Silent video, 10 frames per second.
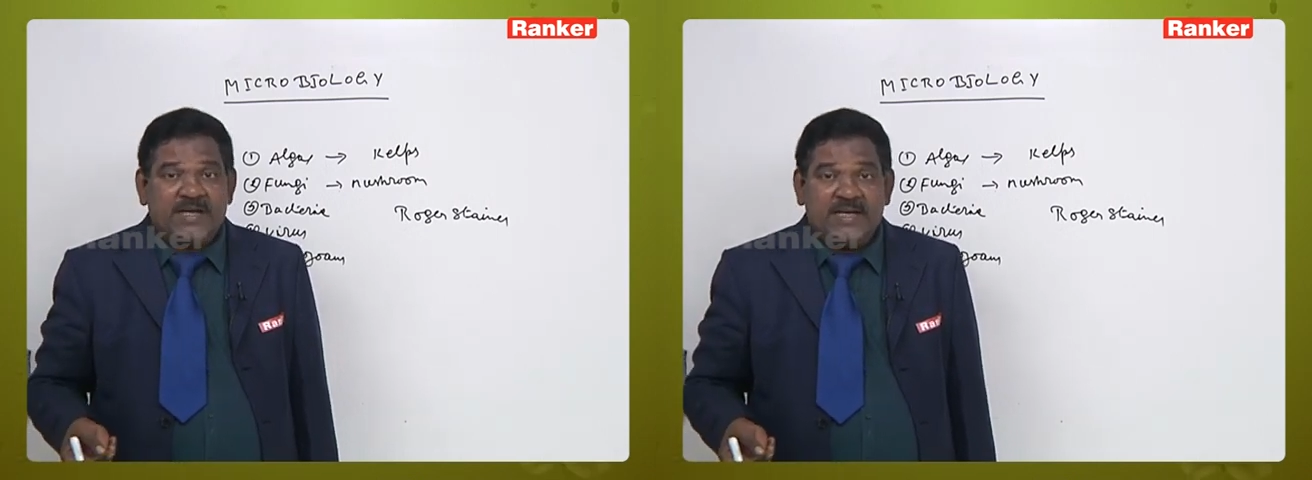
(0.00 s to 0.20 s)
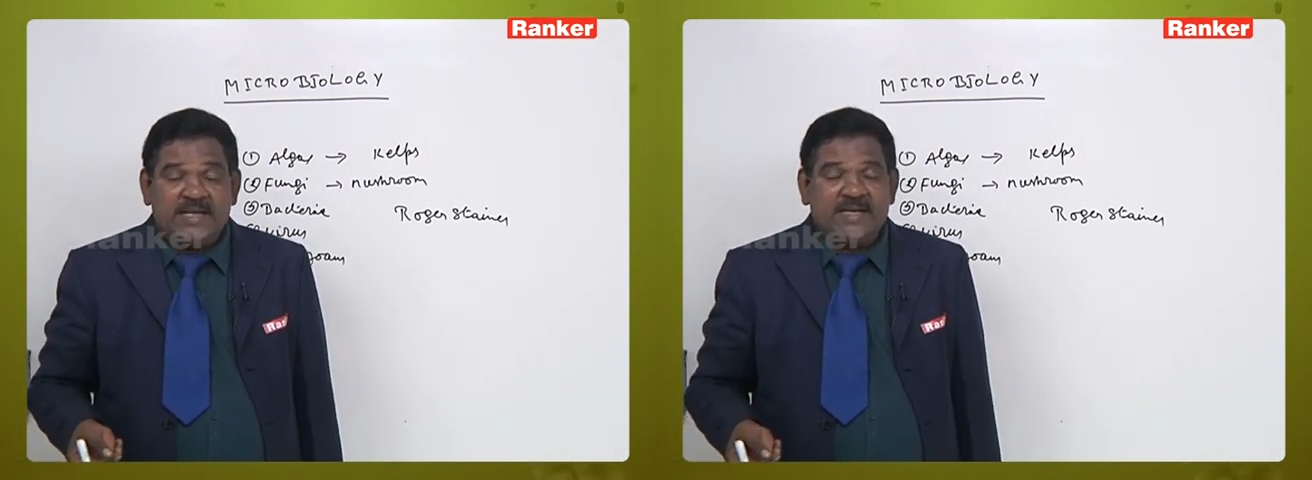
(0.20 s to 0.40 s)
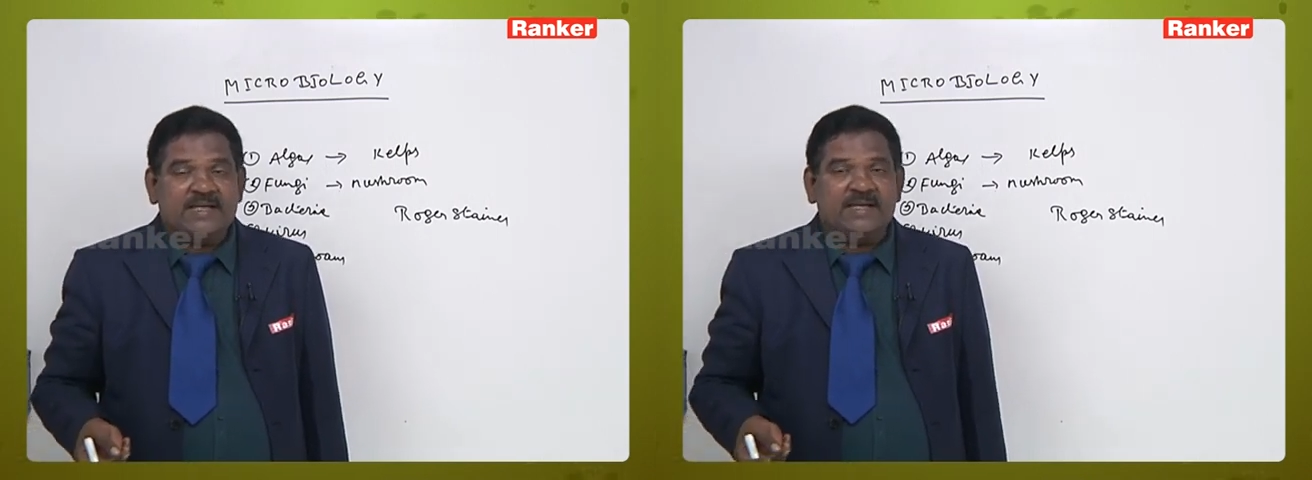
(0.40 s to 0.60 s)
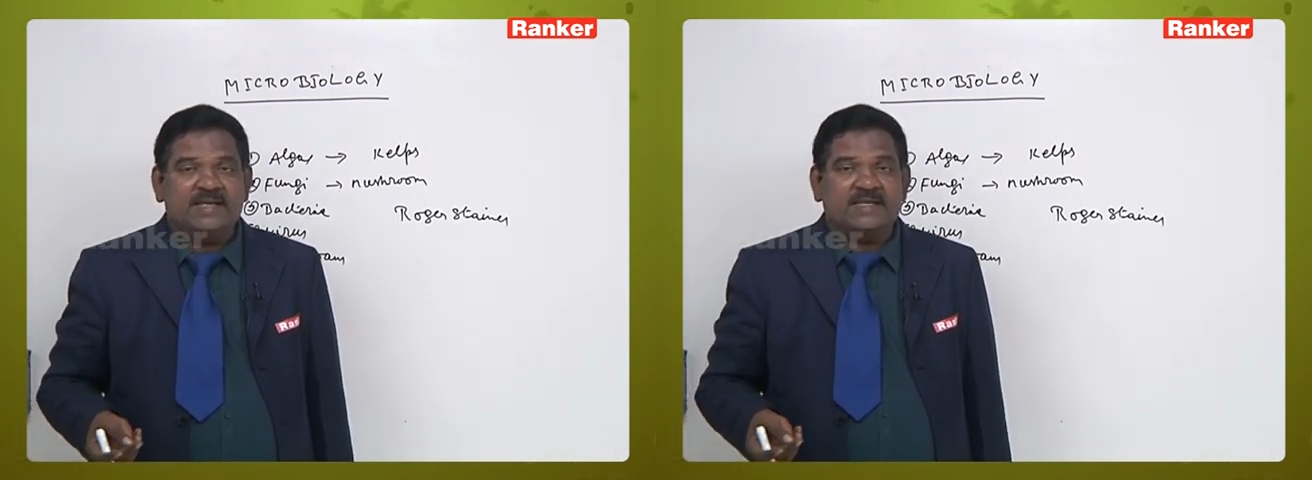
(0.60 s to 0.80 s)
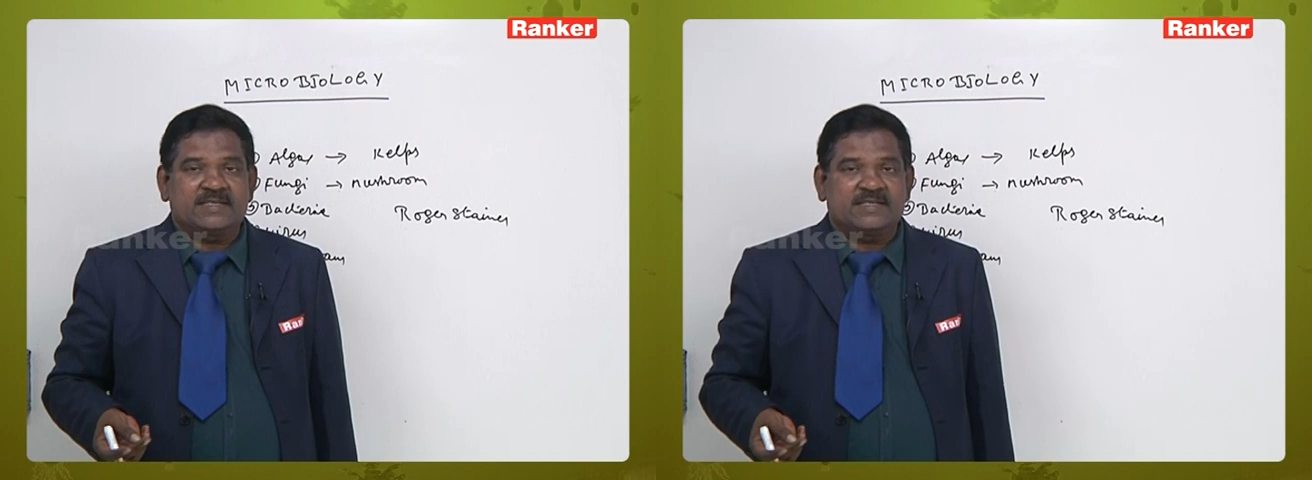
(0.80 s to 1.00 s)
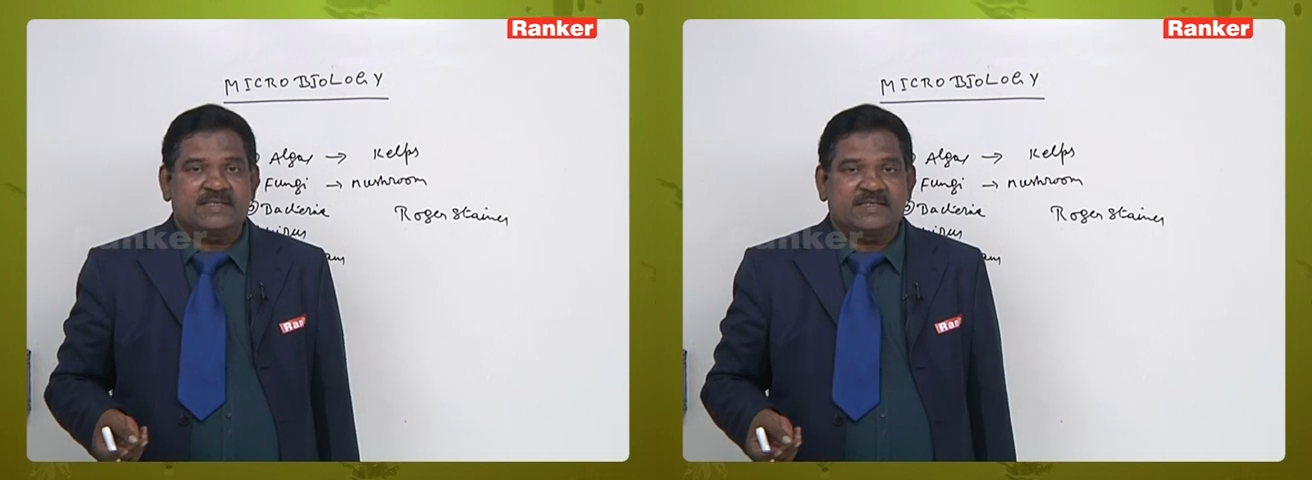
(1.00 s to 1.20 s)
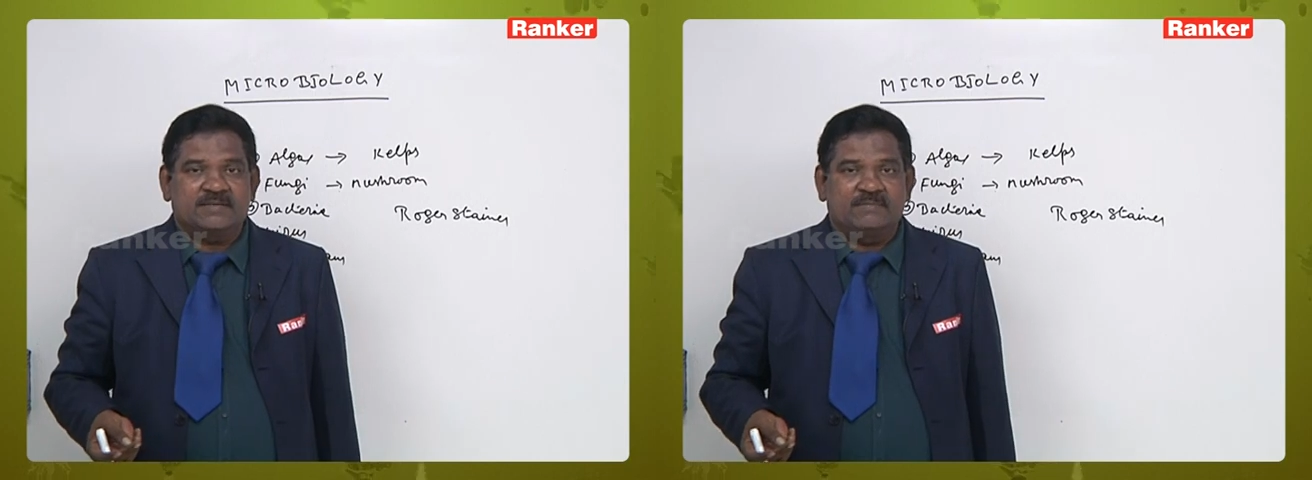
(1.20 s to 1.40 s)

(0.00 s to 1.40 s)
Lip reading: yield increases.